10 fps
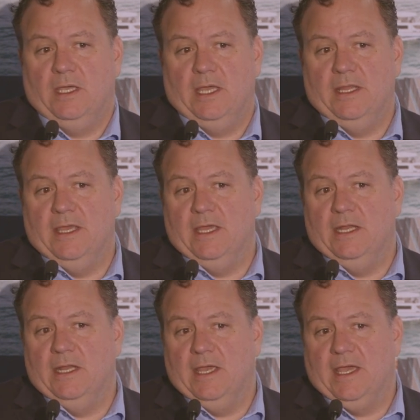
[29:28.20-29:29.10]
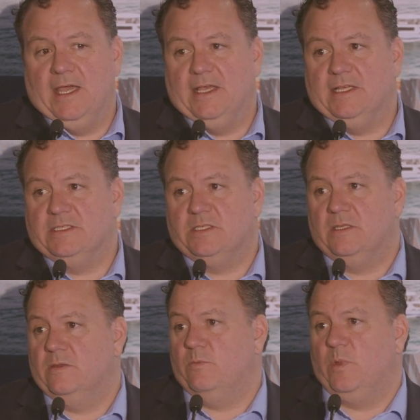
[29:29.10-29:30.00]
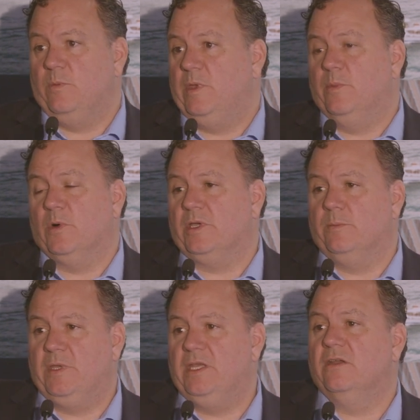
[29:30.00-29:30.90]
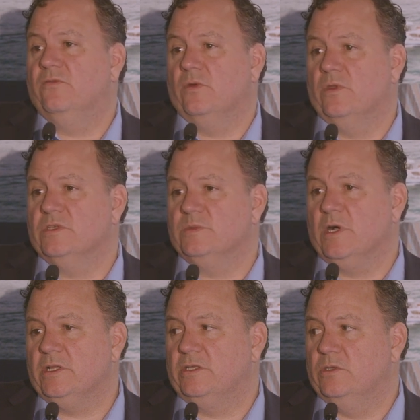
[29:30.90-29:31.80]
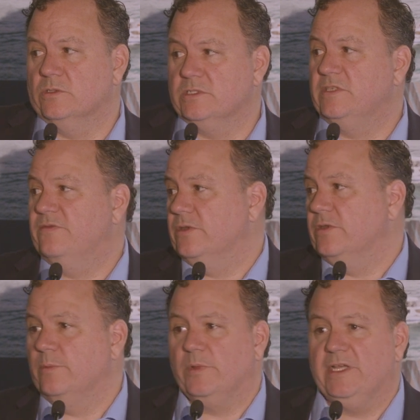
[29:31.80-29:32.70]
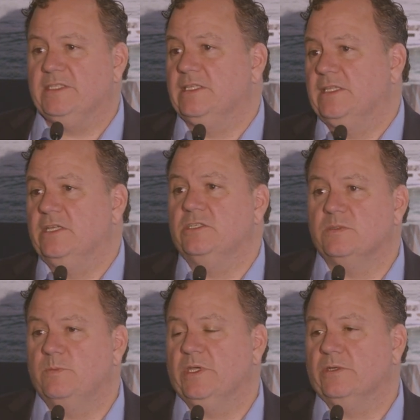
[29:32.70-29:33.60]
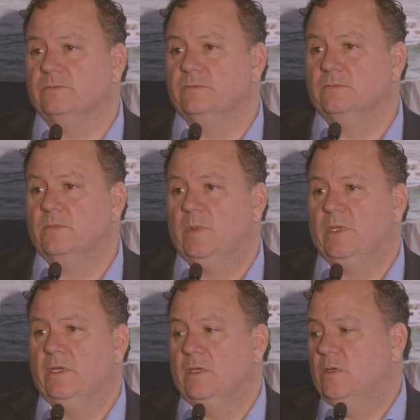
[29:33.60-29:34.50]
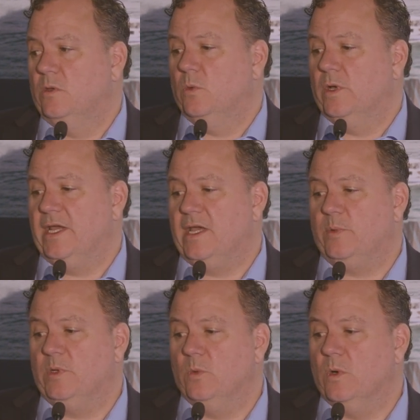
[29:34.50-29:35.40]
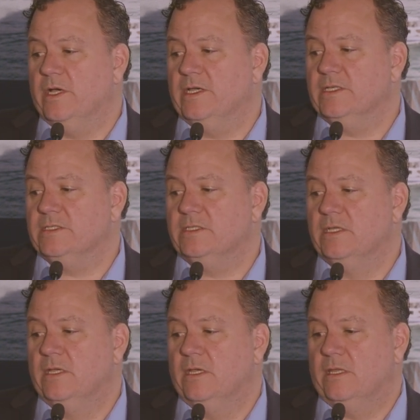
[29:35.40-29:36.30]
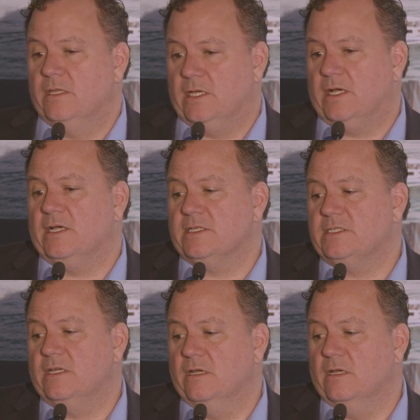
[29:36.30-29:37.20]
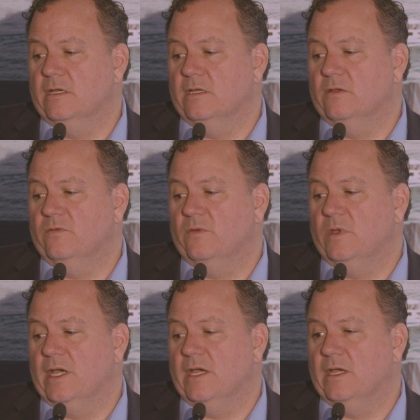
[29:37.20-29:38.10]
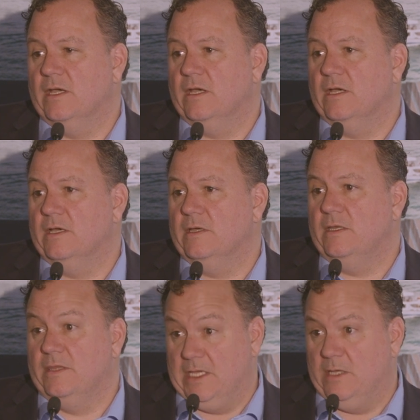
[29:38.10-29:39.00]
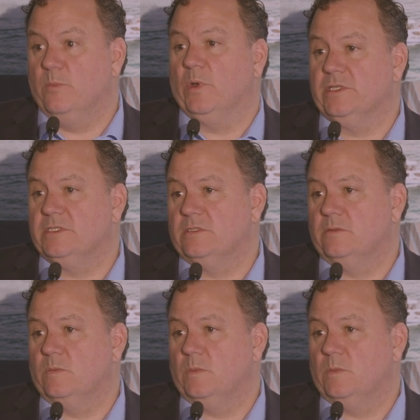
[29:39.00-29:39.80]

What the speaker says: And then as people competed for those molecules to fill their plants that they just built, what happened was the cost of the inputs